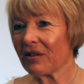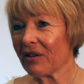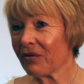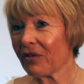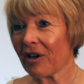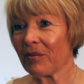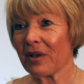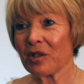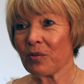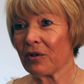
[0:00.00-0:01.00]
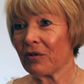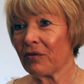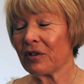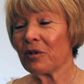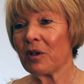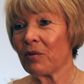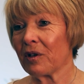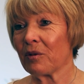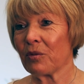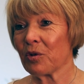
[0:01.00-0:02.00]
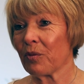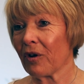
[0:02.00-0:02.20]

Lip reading: on our farm has proven to be one of the most